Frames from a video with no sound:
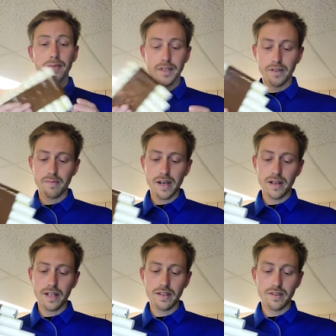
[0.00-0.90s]
They're about
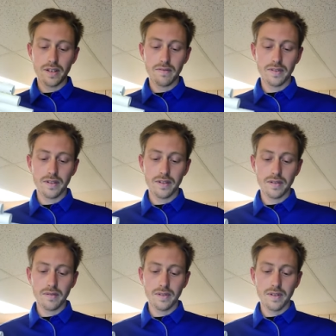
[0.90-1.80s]
an inch different,
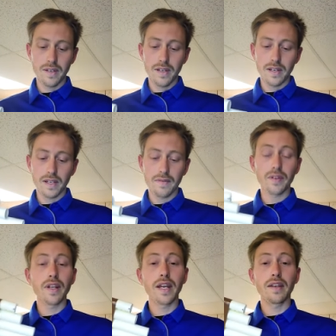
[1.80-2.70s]
give or
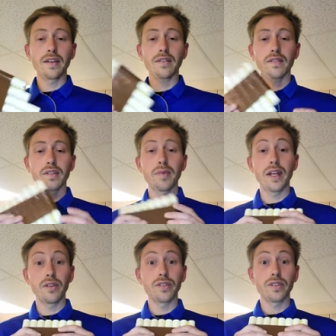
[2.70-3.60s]
take,
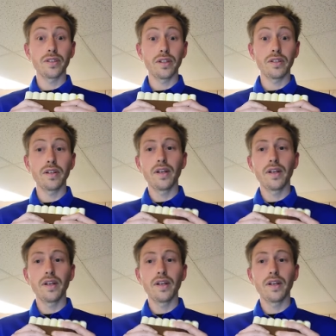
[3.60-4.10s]
depending on the saw